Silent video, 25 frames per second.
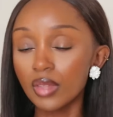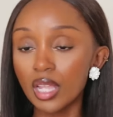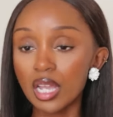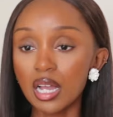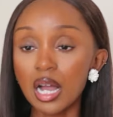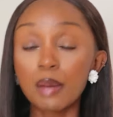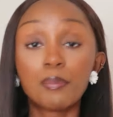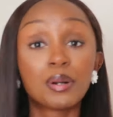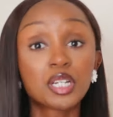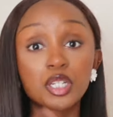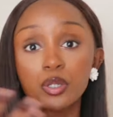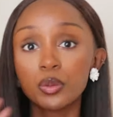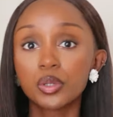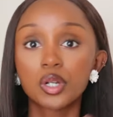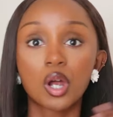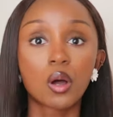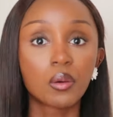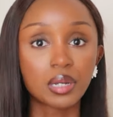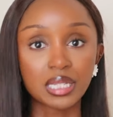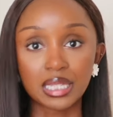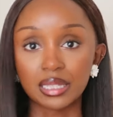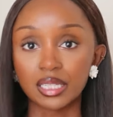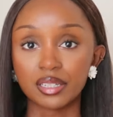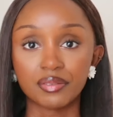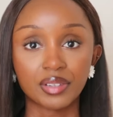But she would
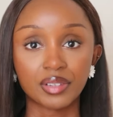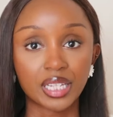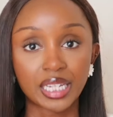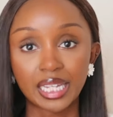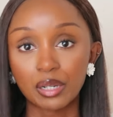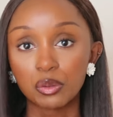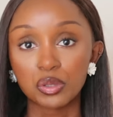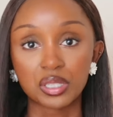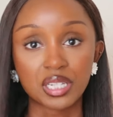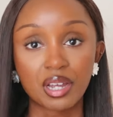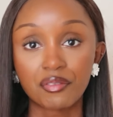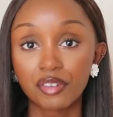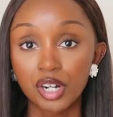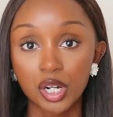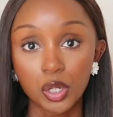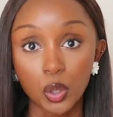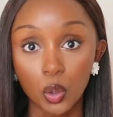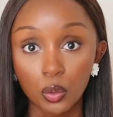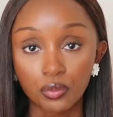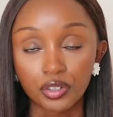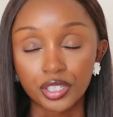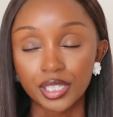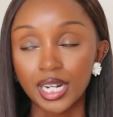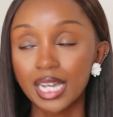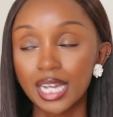always leave. Like, it was never an
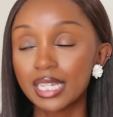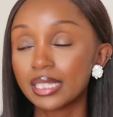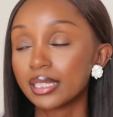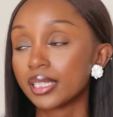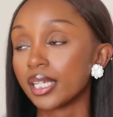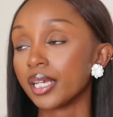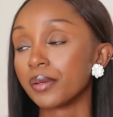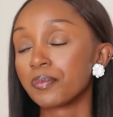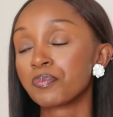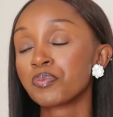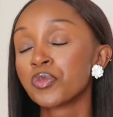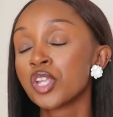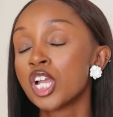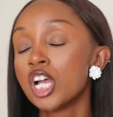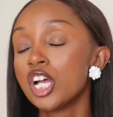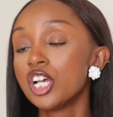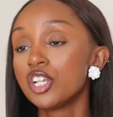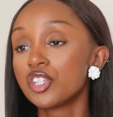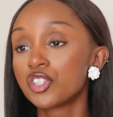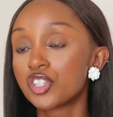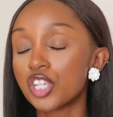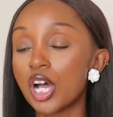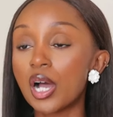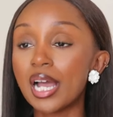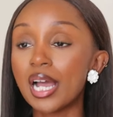overnight thing.
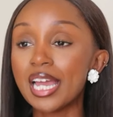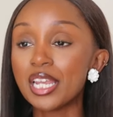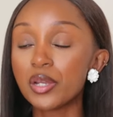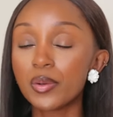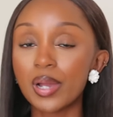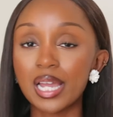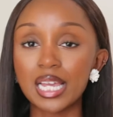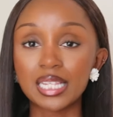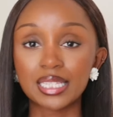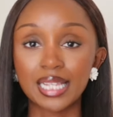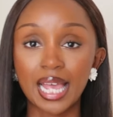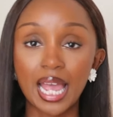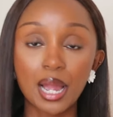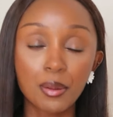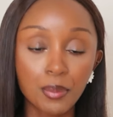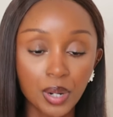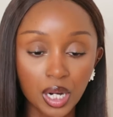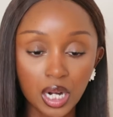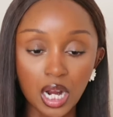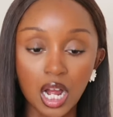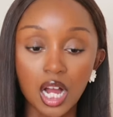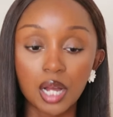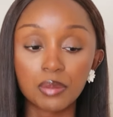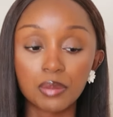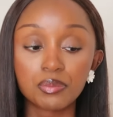So anyways, Amber
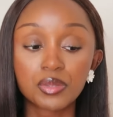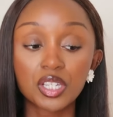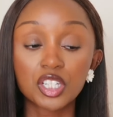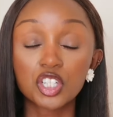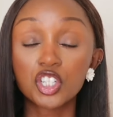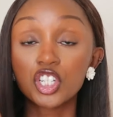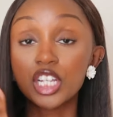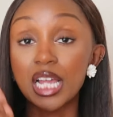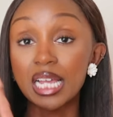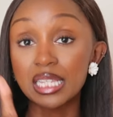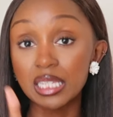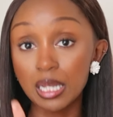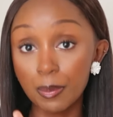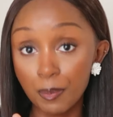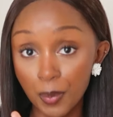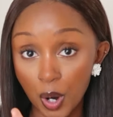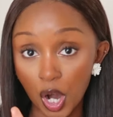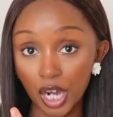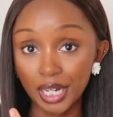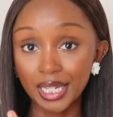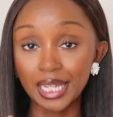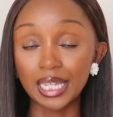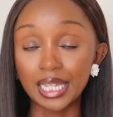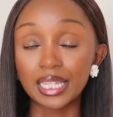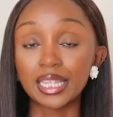comes, she ends up
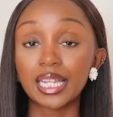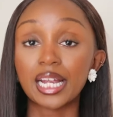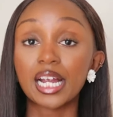parking